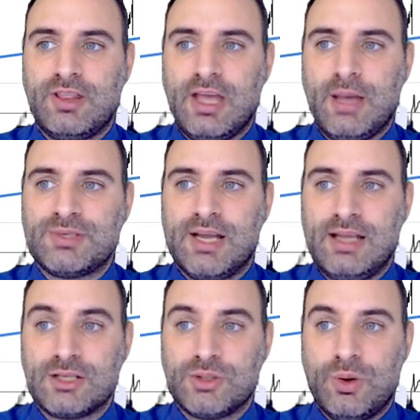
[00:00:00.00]
upside
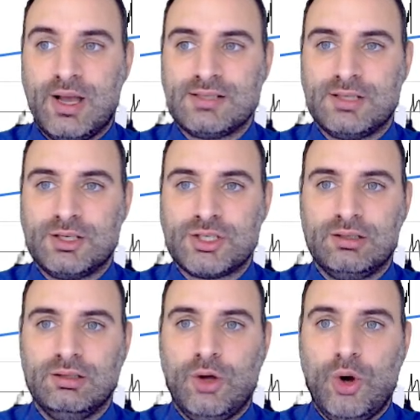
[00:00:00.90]
as long as the
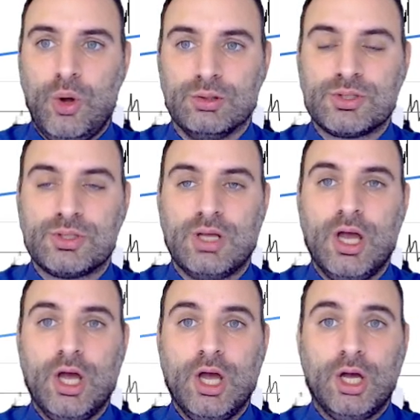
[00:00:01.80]
channel holds.
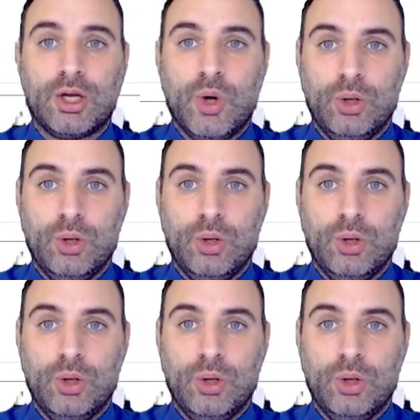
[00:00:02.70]
Gold